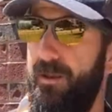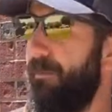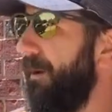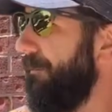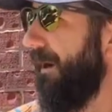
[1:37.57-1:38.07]

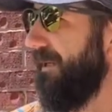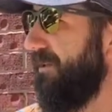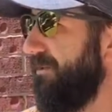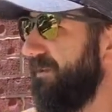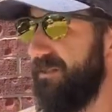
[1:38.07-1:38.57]
but my
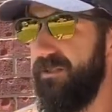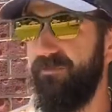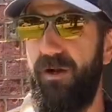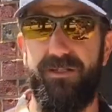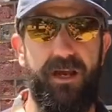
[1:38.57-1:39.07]
usage is
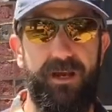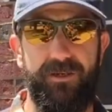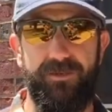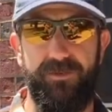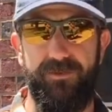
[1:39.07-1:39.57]
much
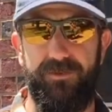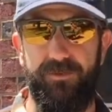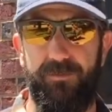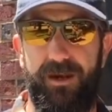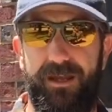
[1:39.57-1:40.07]
higher due to
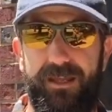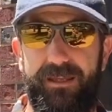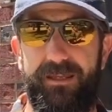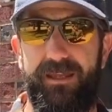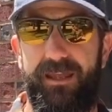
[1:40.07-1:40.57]
my
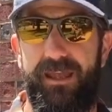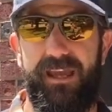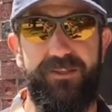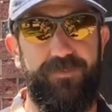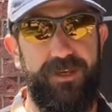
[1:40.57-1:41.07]

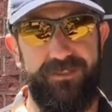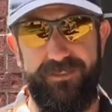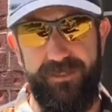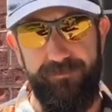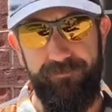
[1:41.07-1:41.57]
HVAC.